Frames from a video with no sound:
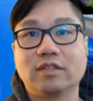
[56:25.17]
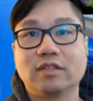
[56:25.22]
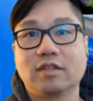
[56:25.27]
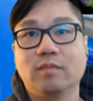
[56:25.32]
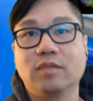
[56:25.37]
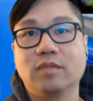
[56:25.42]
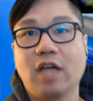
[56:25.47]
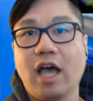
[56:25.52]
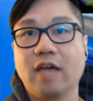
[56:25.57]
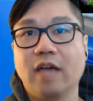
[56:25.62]

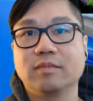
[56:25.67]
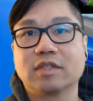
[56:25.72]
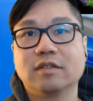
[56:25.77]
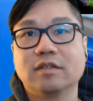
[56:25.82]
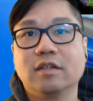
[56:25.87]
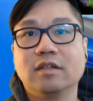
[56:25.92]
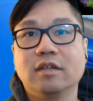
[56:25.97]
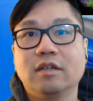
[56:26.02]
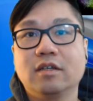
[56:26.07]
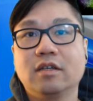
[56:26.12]
sometimes.
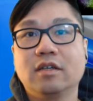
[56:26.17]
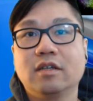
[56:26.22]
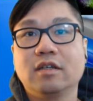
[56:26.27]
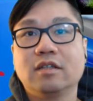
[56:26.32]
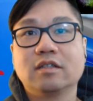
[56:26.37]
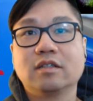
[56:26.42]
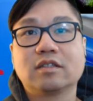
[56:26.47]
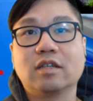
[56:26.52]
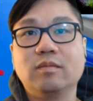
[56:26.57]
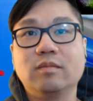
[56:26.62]

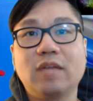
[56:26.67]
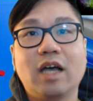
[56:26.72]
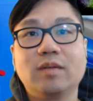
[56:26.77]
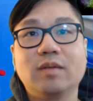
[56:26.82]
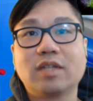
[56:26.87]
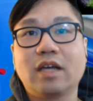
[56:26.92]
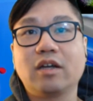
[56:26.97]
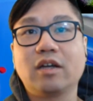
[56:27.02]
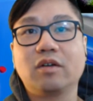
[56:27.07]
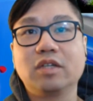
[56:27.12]
Sometimes
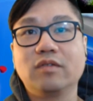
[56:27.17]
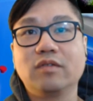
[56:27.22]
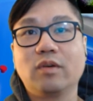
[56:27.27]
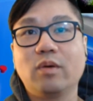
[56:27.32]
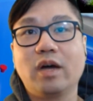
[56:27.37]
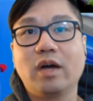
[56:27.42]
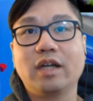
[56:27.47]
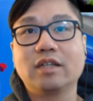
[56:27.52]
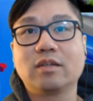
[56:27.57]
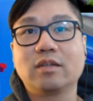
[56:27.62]
I don't even
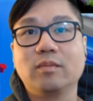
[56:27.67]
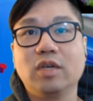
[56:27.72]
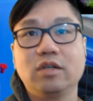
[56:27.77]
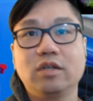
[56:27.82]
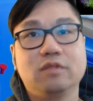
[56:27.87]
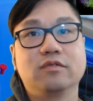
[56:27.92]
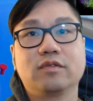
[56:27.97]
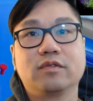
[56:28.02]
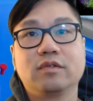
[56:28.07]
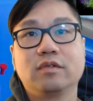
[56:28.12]
want it to move.